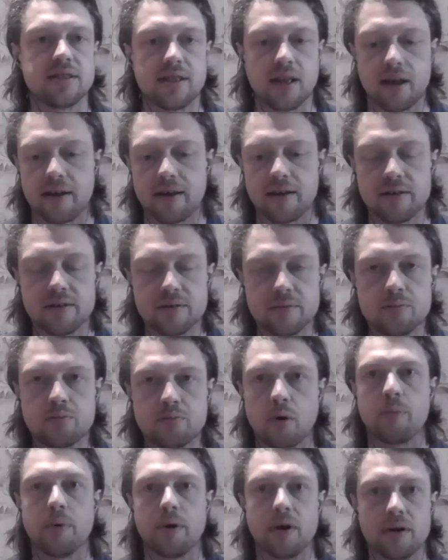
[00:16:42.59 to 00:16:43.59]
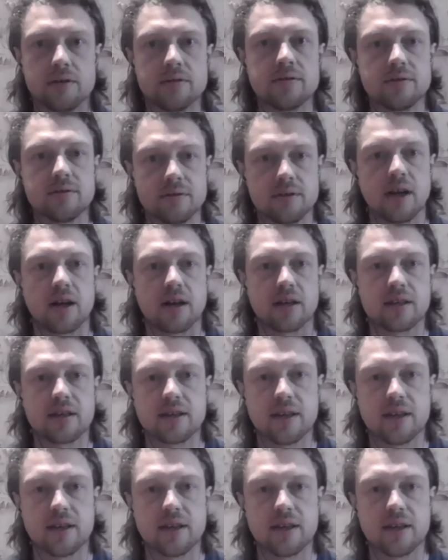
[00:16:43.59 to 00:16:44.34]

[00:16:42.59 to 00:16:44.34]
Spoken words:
They're proper, like,